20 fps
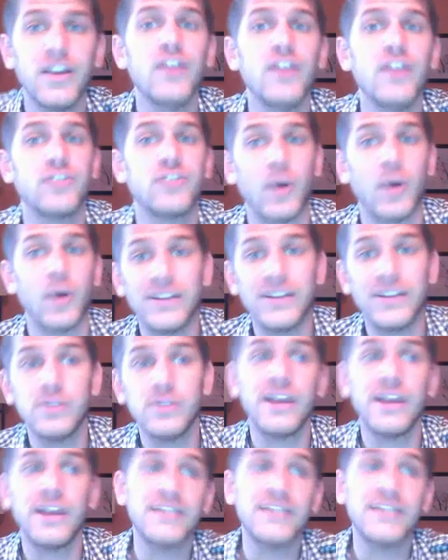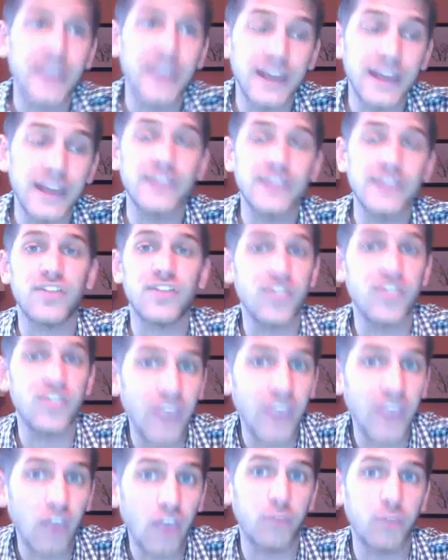So A2 to A10 is the
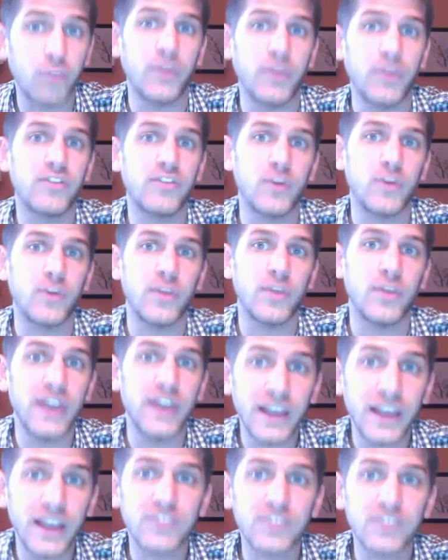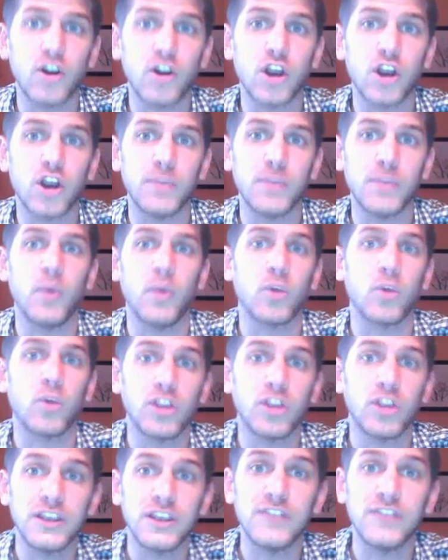salesman. So in the next argument, we're
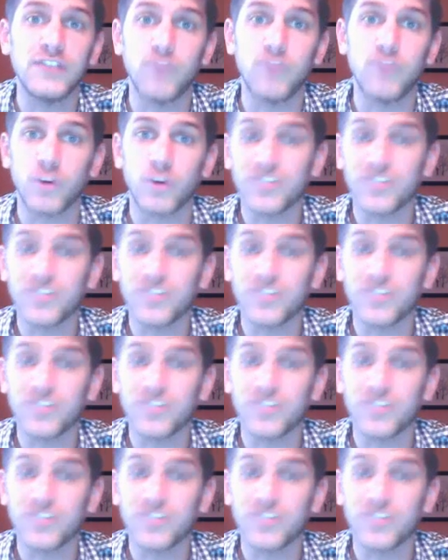looking for